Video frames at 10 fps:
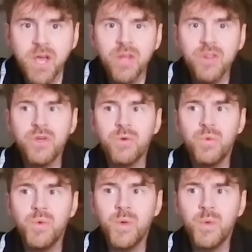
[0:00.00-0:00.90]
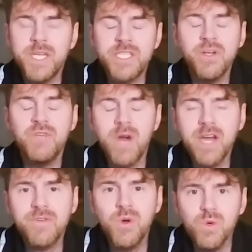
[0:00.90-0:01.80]
that it's only right.
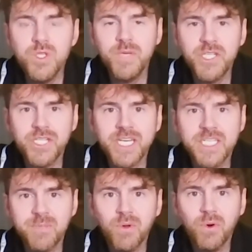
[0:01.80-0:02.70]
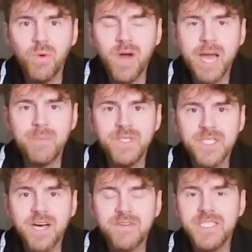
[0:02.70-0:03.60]
Of course, we should explore what happens
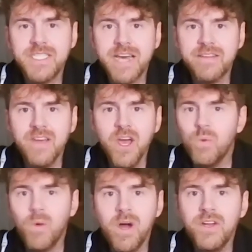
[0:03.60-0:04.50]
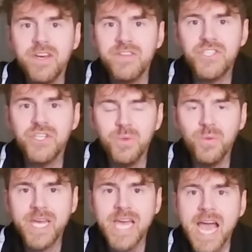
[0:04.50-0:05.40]
after death. Why on earth shouldn't
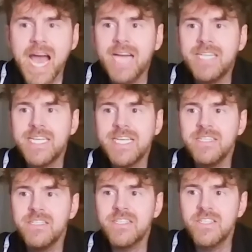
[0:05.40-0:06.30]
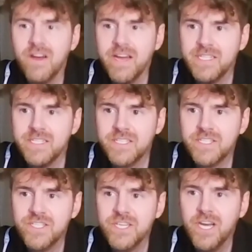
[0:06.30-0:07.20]
we? And isn't
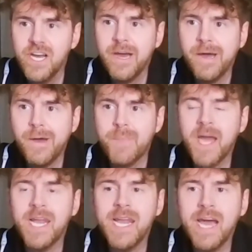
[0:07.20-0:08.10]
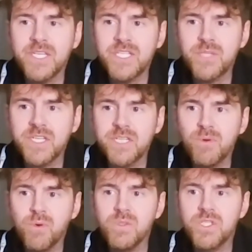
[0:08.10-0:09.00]
science um, allowing us to
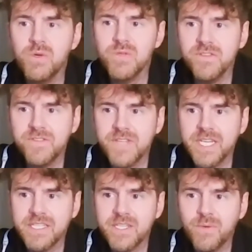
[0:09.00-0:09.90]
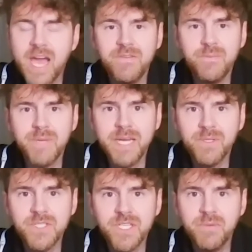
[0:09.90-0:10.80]
explore all sorts of things that we haven't been able
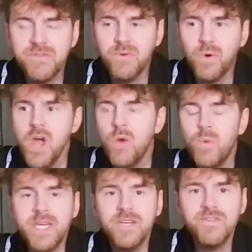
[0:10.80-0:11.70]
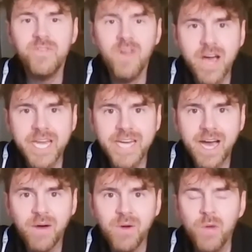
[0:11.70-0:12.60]
to before? We can fly
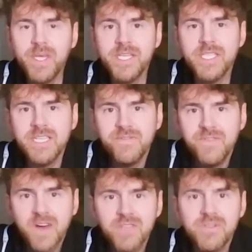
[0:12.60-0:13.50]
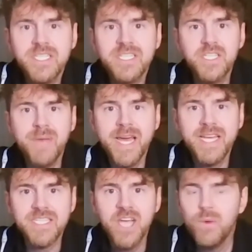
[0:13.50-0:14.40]
now. We can see further into
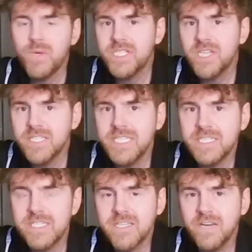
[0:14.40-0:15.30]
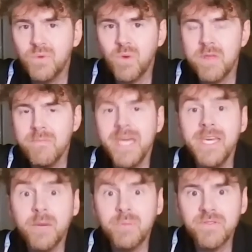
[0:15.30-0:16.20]
space. We're starting to discover what the
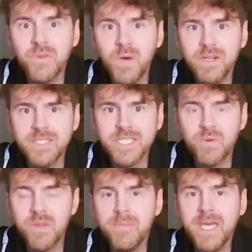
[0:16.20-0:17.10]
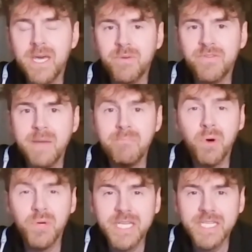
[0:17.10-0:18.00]
makeup of the world is, what the makeup of our
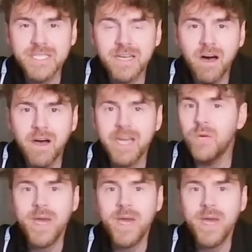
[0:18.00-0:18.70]
bodies are in a way